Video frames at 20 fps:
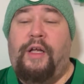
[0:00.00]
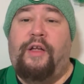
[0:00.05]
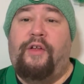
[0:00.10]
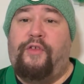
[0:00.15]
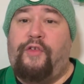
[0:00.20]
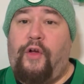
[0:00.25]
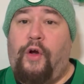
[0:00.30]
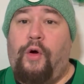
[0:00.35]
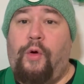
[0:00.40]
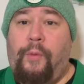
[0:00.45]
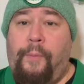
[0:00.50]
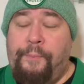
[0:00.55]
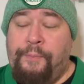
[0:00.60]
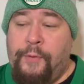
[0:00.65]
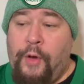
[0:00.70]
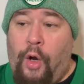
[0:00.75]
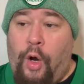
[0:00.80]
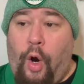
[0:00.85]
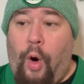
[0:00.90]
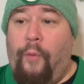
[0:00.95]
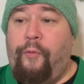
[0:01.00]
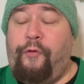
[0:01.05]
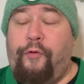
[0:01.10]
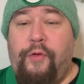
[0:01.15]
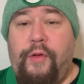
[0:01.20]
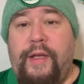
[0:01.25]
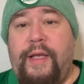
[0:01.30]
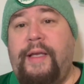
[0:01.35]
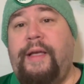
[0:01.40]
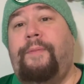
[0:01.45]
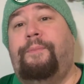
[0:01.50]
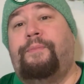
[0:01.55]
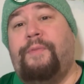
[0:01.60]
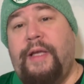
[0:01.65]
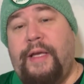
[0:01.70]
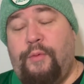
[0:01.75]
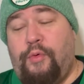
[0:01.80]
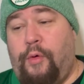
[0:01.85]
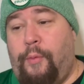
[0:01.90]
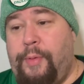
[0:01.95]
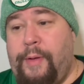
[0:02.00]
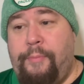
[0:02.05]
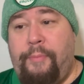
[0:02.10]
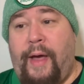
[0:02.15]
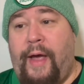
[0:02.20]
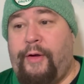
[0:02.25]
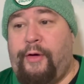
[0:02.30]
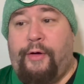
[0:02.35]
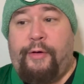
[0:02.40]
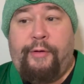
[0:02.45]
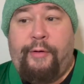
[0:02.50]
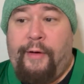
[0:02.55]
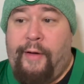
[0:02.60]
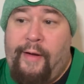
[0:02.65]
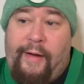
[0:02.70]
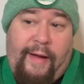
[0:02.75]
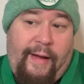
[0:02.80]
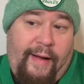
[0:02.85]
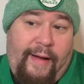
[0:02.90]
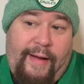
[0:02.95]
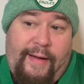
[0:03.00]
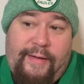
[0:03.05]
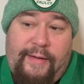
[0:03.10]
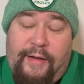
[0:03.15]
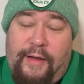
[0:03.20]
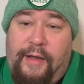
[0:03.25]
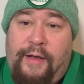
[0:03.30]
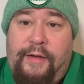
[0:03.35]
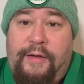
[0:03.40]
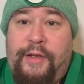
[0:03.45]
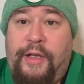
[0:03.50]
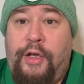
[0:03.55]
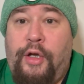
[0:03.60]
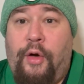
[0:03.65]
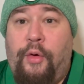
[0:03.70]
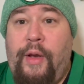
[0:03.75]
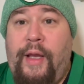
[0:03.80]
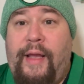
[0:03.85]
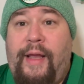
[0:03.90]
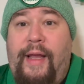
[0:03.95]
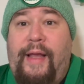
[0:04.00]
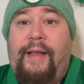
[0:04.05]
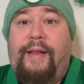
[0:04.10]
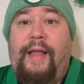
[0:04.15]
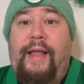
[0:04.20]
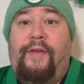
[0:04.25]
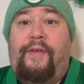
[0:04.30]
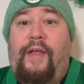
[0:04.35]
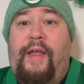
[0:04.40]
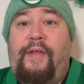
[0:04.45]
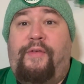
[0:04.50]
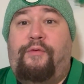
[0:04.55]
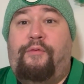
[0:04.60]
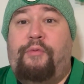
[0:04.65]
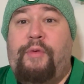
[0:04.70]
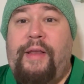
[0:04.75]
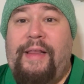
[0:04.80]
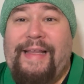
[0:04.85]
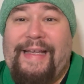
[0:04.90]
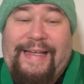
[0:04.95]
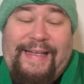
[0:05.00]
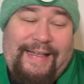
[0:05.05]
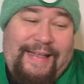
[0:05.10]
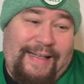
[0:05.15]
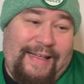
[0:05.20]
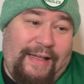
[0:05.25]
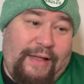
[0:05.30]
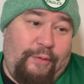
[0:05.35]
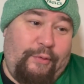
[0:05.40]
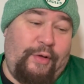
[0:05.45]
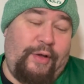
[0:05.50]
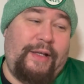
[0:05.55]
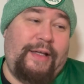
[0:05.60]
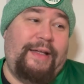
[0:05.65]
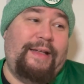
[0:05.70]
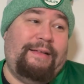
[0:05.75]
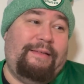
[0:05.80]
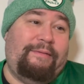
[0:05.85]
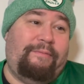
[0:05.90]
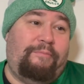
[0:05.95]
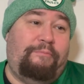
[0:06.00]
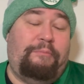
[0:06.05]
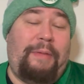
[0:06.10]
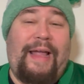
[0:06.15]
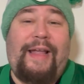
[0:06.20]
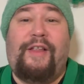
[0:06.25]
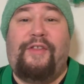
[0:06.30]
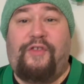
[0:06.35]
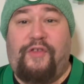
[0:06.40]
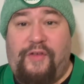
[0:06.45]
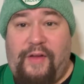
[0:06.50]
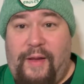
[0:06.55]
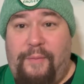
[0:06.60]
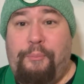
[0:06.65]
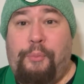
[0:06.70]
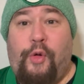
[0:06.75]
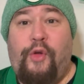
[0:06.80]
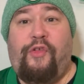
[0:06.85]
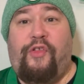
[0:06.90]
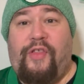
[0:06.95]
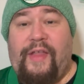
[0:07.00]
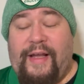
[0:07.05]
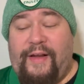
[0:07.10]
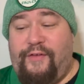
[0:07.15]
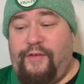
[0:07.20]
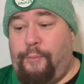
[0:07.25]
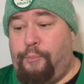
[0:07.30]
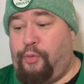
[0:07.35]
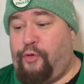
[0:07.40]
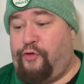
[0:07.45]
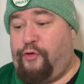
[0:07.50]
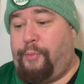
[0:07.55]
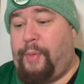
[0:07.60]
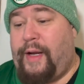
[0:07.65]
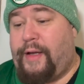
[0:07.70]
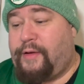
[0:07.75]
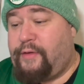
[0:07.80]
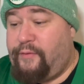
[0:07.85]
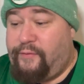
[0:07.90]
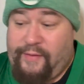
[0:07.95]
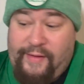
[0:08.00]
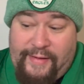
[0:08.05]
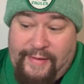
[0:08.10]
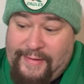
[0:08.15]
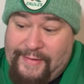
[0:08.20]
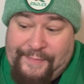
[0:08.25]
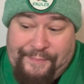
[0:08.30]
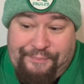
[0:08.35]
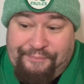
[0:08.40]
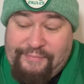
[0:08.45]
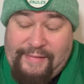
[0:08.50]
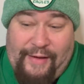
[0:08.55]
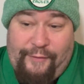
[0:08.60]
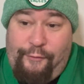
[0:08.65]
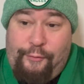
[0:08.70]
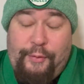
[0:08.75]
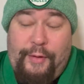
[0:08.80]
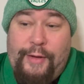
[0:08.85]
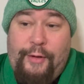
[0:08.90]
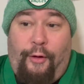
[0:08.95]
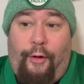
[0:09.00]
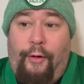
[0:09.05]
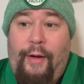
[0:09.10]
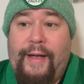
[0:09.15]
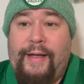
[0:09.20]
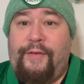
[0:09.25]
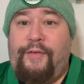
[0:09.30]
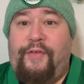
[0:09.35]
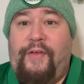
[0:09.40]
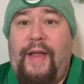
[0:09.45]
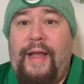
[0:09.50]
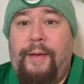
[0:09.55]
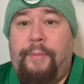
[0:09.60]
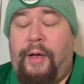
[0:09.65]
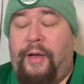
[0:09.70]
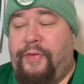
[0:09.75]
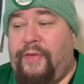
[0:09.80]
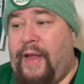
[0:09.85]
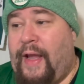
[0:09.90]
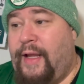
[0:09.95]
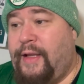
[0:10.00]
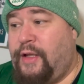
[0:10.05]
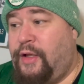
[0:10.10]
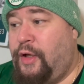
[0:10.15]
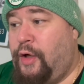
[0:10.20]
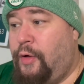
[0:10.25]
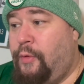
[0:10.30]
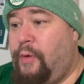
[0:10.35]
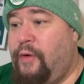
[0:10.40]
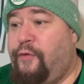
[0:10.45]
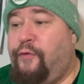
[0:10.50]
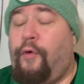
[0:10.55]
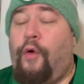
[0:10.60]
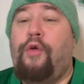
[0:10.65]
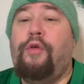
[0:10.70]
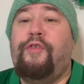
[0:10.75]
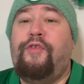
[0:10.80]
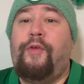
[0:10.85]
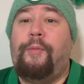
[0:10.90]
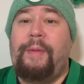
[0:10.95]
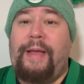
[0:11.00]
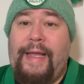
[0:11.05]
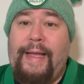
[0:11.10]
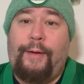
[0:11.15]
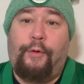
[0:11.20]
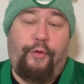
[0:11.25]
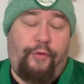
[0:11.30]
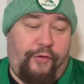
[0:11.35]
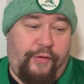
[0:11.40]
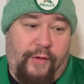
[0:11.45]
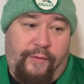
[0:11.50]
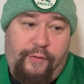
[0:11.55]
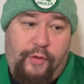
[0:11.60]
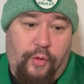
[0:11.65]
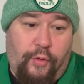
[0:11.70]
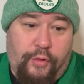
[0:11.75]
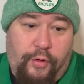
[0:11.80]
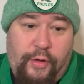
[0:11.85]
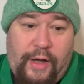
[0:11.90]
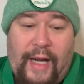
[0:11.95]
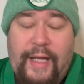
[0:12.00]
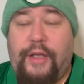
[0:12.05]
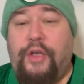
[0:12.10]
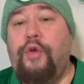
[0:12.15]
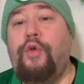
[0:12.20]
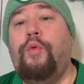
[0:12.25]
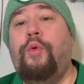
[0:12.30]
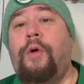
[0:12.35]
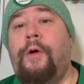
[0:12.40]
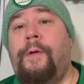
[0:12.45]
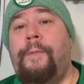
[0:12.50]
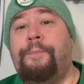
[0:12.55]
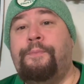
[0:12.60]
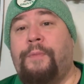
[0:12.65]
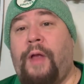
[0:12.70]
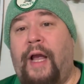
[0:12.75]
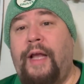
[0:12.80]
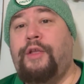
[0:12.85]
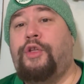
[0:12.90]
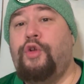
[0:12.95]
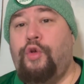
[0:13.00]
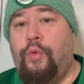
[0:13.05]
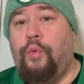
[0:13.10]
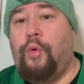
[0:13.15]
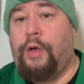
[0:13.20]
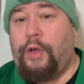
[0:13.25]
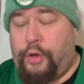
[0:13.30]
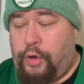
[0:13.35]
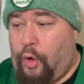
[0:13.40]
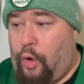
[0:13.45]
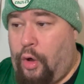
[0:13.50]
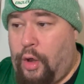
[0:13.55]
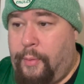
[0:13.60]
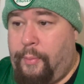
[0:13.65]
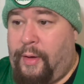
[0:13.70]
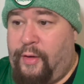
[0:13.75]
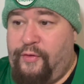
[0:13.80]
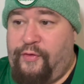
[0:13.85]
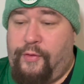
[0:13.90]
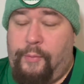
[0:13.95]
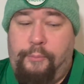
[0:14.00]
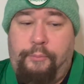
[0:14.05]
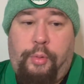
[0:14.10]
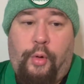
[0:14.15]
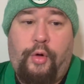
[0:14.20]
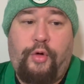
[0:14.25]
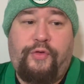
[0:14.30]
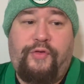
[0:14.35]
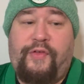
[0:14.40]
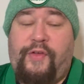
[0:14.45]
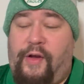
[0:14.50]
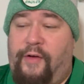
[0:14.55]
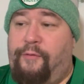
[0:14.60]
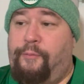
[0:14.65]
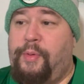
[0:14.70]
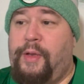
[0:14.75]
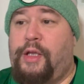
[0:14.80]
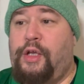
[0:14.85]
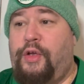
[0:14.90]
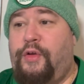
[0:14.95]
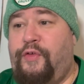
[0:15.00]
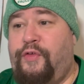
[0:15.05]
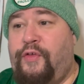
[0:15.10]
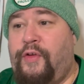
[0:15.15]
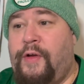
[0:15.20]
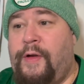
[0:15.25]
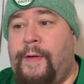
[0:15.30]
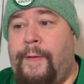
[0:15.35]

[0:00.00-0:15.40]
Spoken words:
So hopefully he will be better, and you know, it really makes and puts things in perspective. That's really all I could say about that. You know, as far as some Eagle stuff going on, I do want to talk about some Bird stuff, because